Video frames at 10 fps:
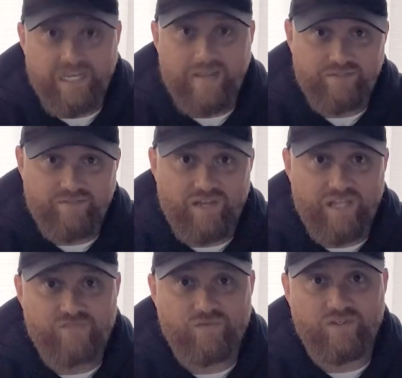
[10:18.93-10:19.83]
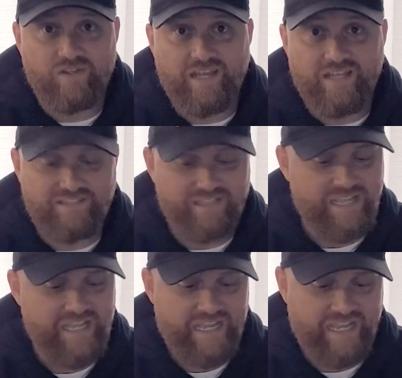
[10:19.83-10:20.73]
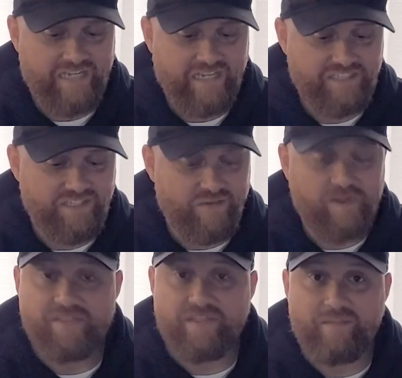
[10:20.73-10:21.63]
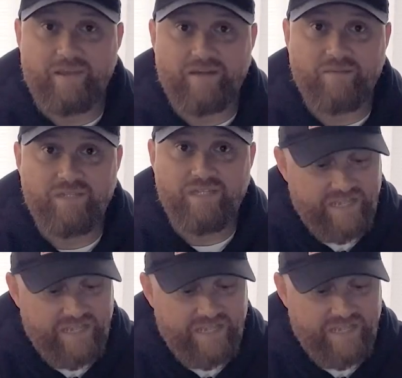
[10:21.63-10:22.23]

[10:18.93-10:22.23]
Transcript: types of lights for you guys and let you know what I think about them.